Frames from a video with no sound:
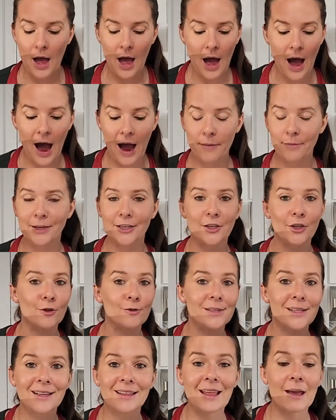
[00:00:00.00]
I've been
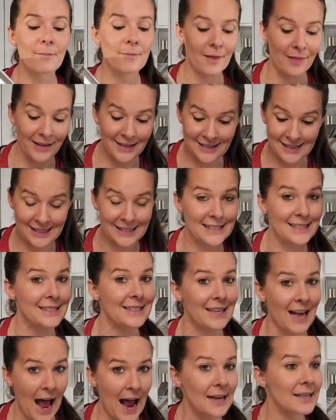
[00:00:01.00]
using them, these
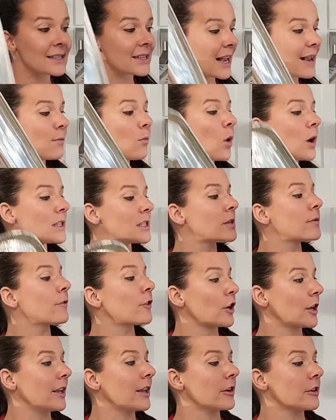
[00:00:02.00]
exact same ones for
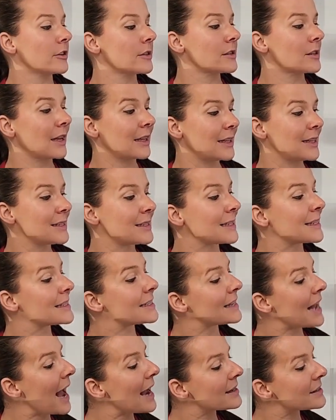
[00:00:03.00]
years, like these
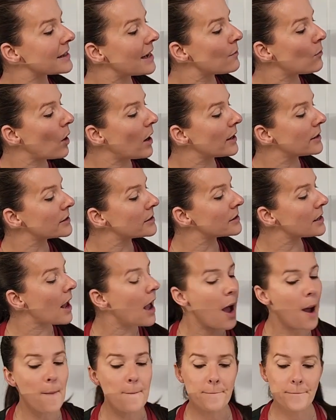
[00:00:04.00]
exact same ones.
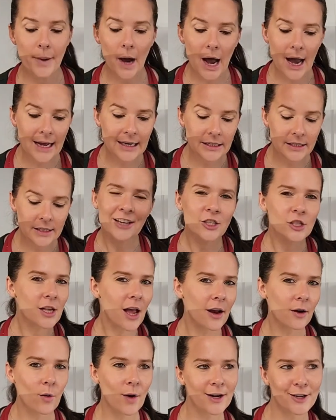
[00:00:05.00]
But just kind
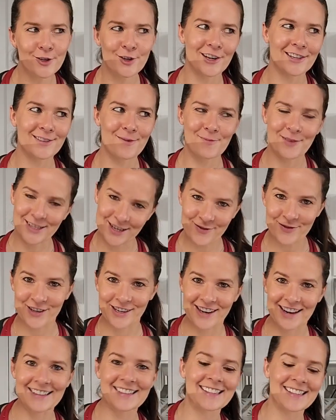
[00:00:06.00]
of want to try something different
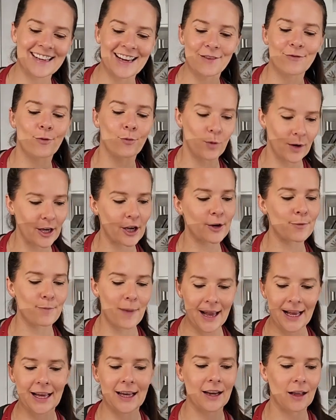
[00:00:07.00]
and see if we could
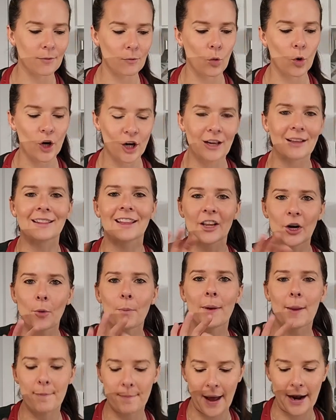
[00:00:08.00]
make it work a little
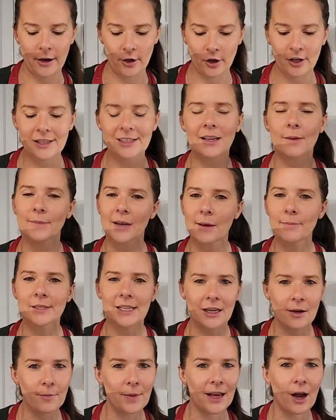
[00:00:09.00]
bit better, because sometimes it
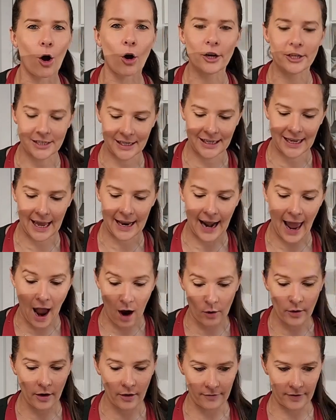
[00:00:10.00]
could be hard to get
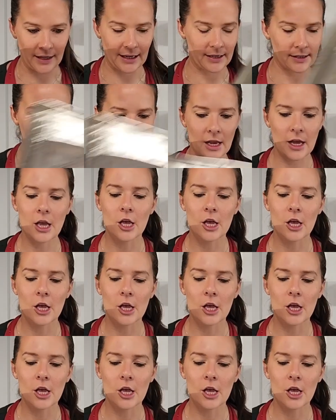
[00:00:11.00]
out of these.